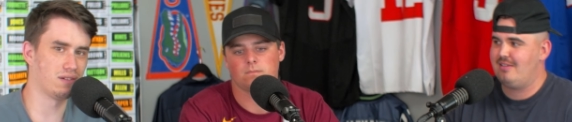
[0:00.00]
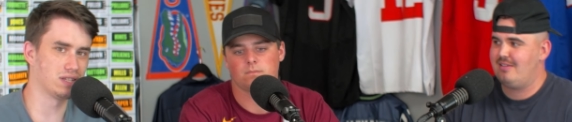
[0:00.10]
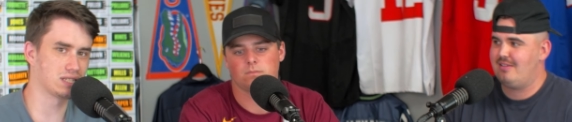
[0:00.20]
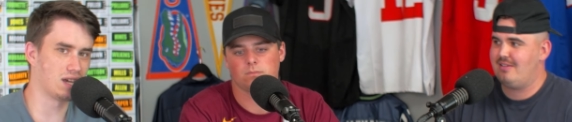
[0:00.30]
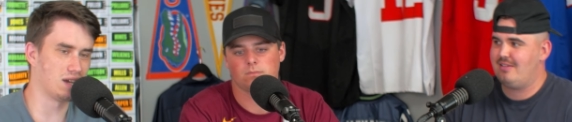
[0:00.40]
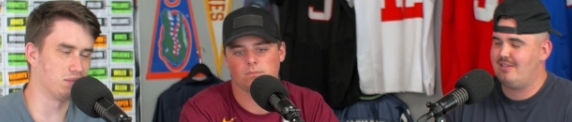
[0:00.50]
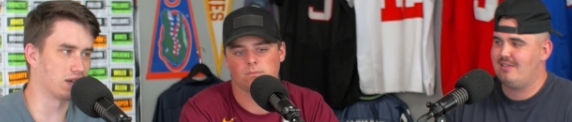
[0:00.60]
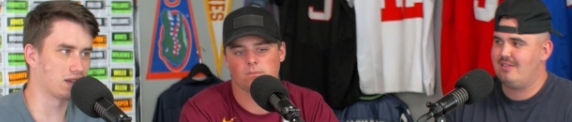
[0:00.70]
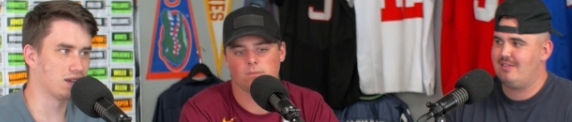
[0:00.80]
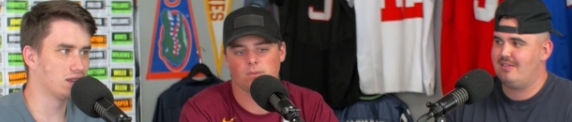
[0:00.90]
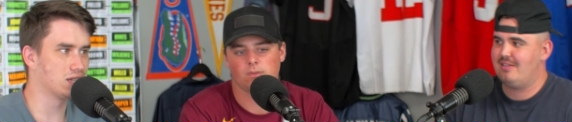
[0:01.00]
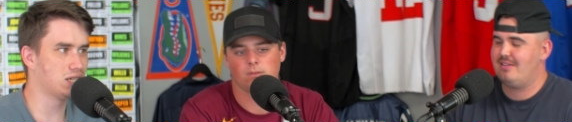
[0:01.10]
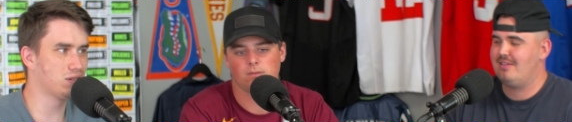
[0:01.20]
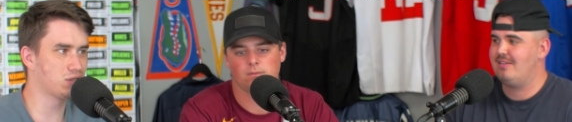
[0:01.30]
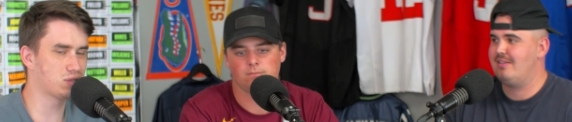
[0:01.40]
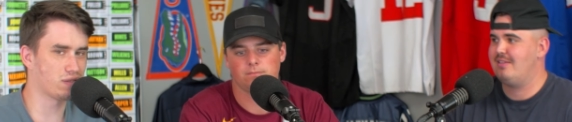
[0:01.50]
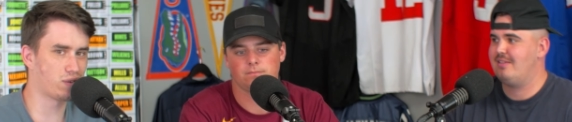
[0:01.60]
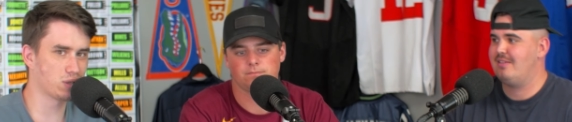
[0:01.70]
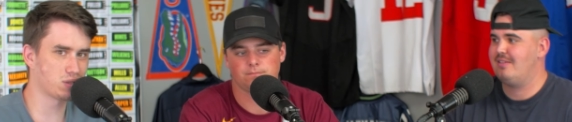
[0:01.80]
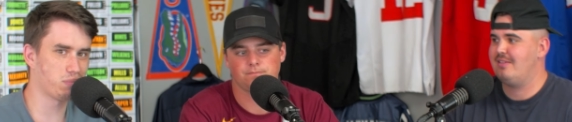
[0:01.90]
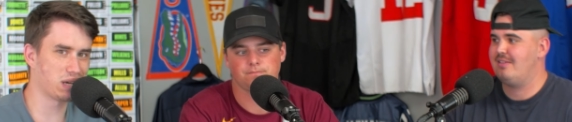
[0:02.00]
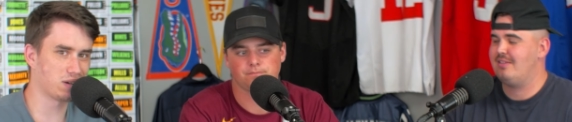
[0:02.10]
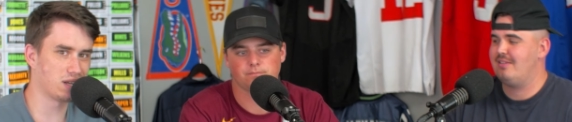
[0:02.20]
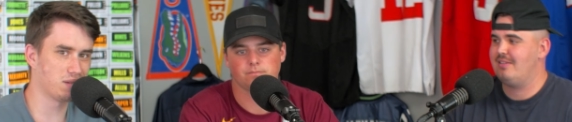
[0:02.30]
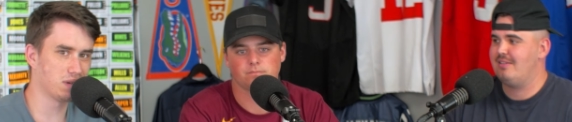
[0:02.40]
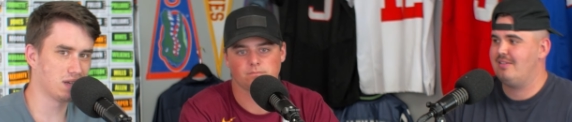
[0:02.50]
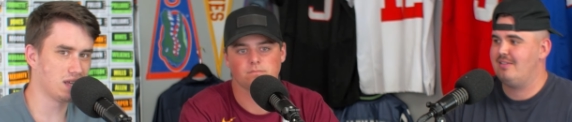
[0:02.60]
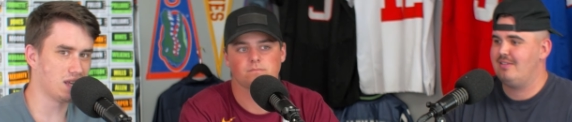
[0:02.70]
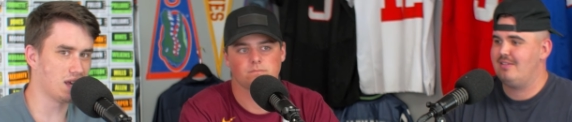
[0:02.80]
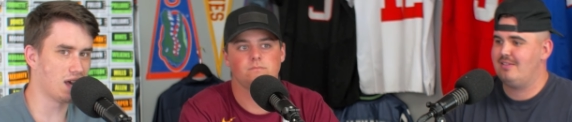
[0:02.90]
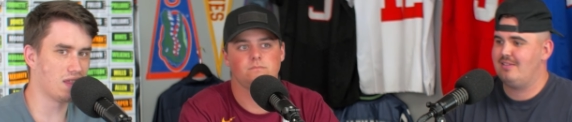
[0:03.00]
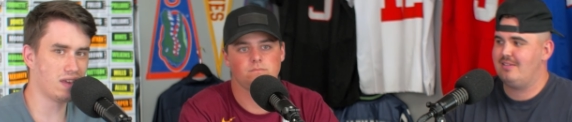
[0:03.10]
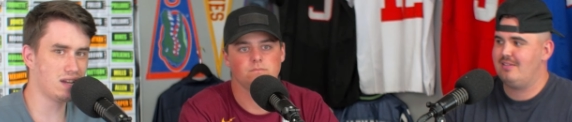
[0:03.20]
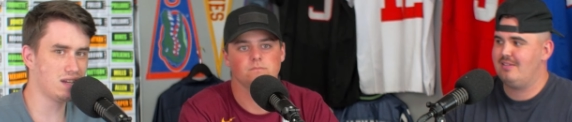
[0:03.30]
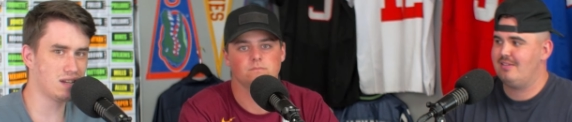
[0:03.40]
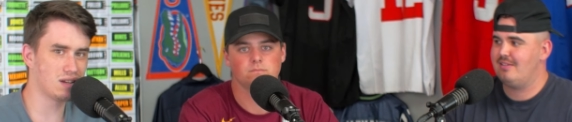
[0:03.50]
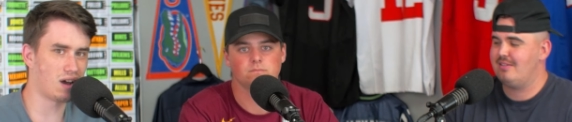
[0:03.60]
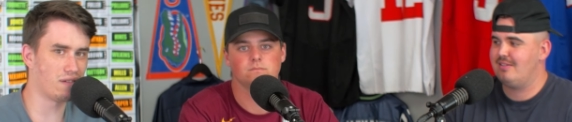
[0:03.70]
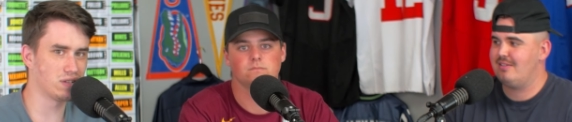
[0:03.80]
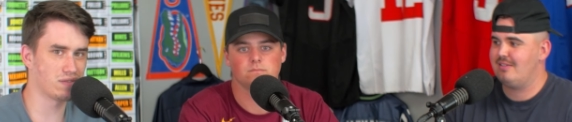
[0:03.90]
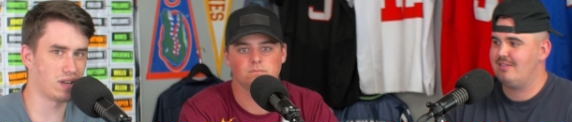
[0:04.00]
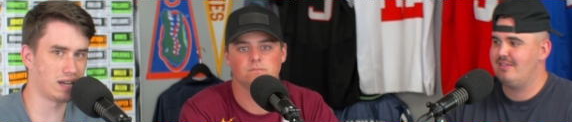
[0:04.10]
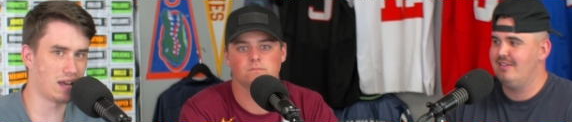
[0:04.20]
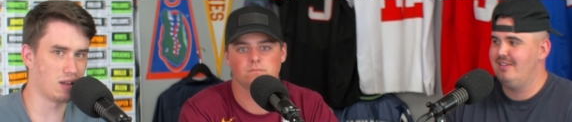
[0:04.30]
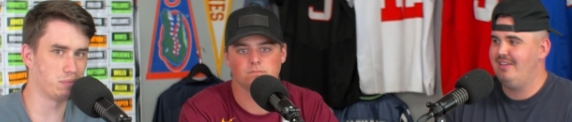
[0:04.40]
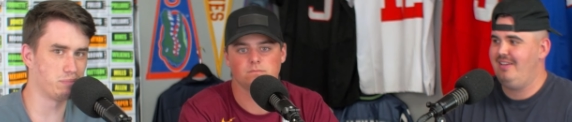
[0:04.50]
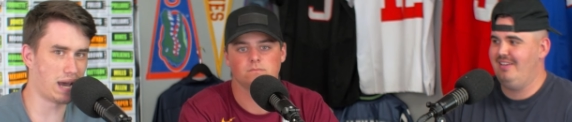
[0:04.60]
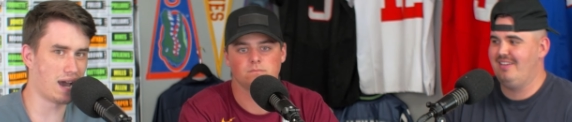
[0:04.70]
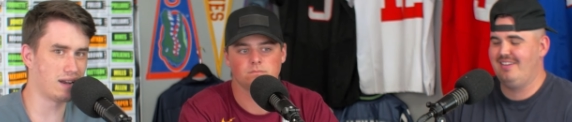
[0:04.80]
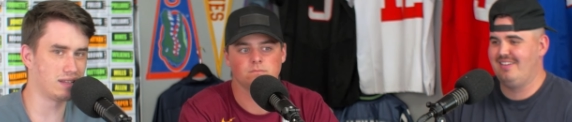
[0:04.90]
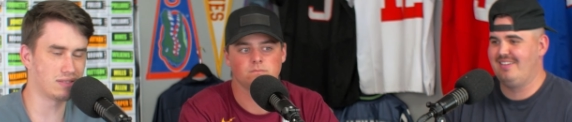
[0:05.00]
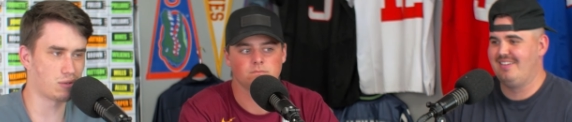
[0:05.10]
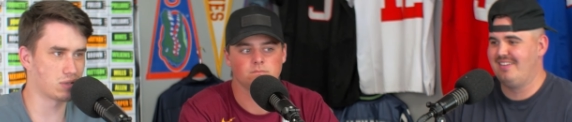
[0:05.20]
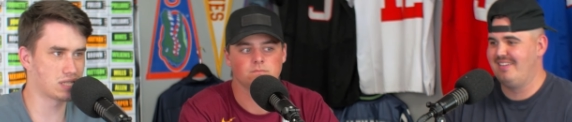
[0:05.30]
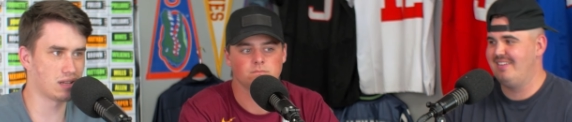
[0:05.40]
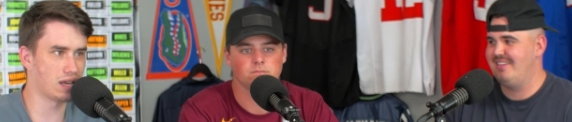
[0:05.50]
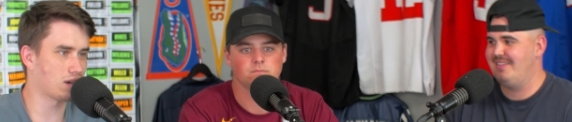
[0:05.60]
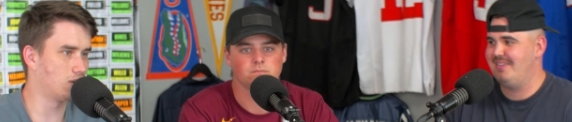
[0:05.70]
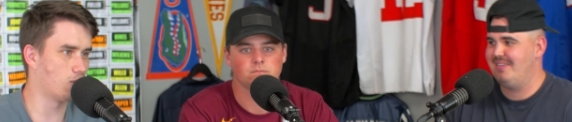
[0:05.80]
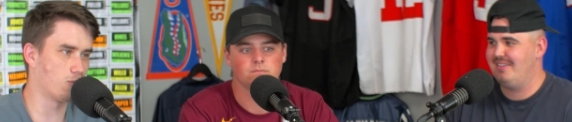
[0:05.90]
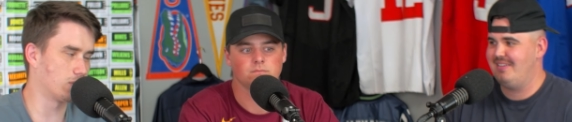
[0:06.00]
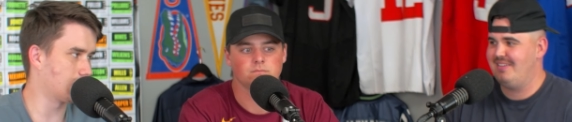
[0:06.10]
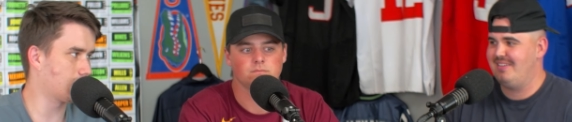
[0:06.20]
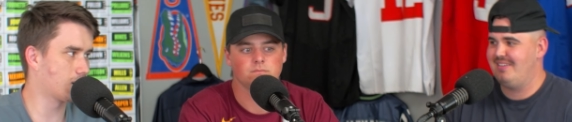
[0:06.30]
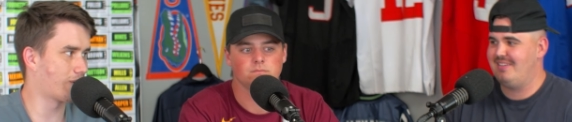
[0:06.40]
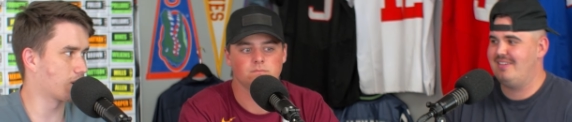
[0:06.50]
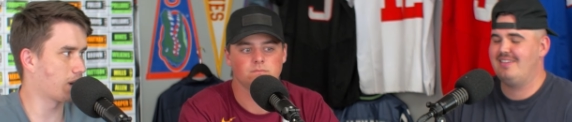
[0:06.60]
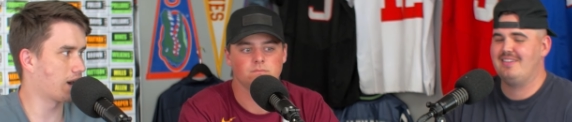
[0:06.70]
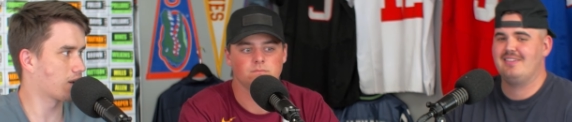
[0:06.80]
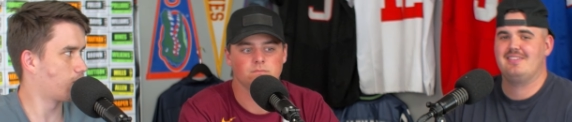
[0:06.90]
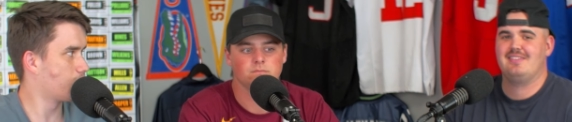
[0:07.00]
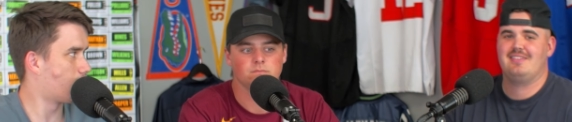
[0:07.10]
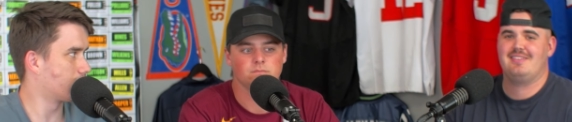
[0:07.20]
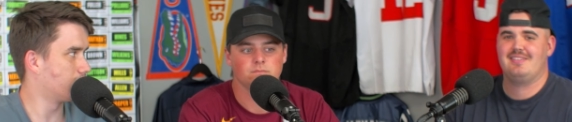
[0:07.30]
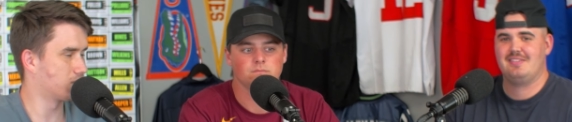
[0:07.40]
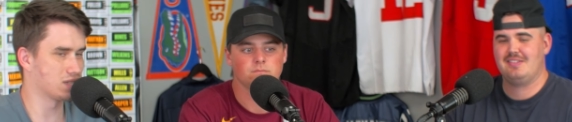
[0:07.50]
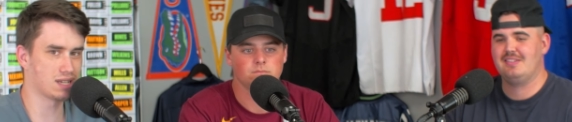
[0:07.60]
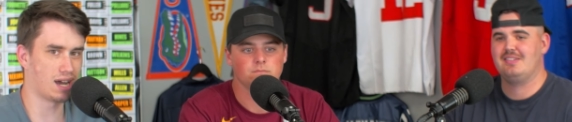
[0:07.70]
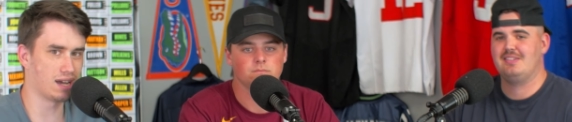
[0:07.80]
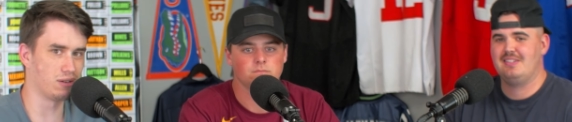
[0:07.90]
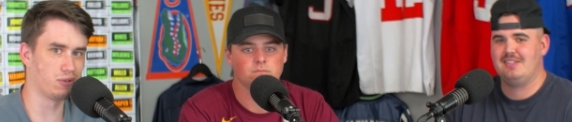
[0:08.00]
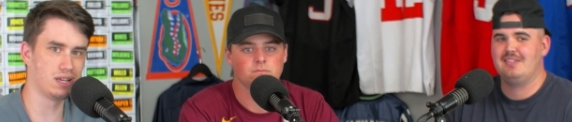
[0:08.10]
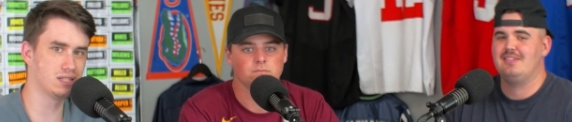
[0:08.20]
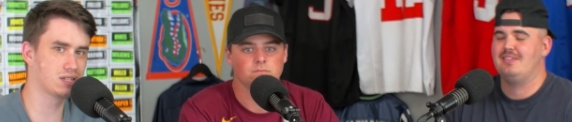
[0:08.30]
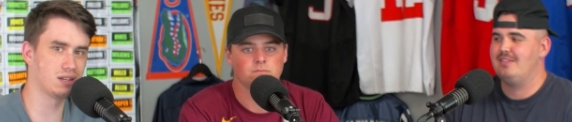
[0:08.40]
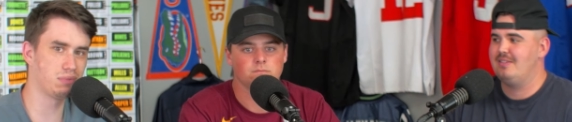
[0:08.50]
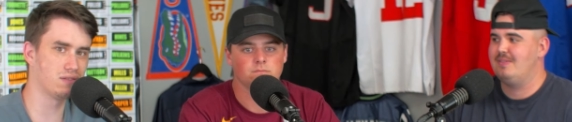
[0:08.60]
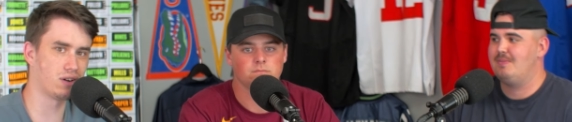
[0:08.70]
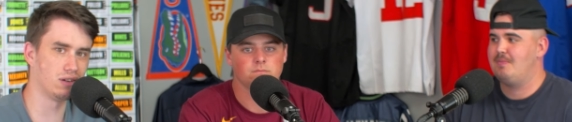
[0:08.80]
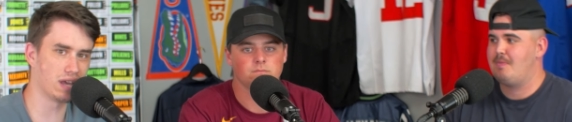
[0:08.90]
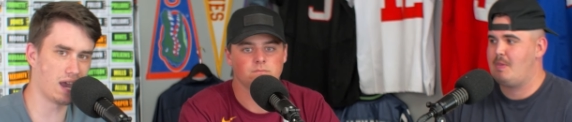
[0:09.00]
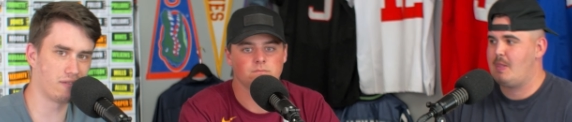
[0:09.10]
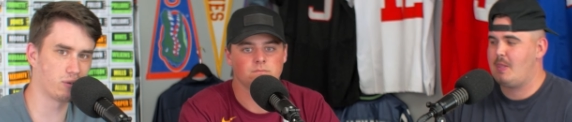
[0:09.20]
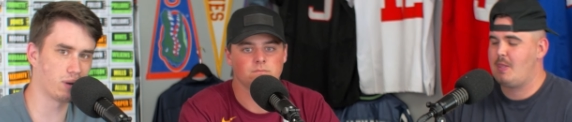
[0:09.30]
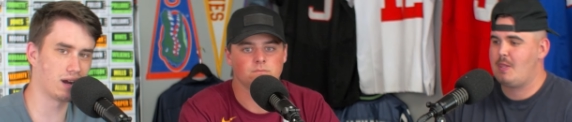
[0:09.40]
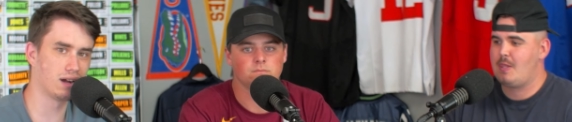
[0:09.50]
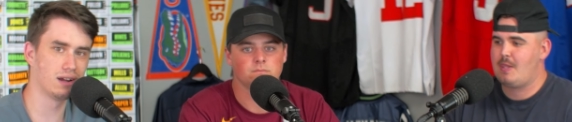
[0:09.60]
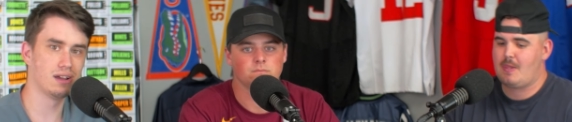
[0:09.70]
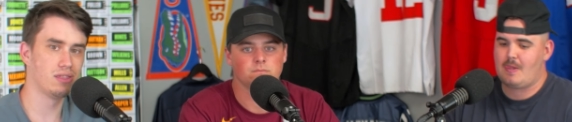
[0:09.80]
Speaker 1: of this game. Like the Steelers used a first round pick on him and they needed offensive line help bad, yet they were still like, no, we're taking a running back. We want to use this guy. He's going to be involved everywhere.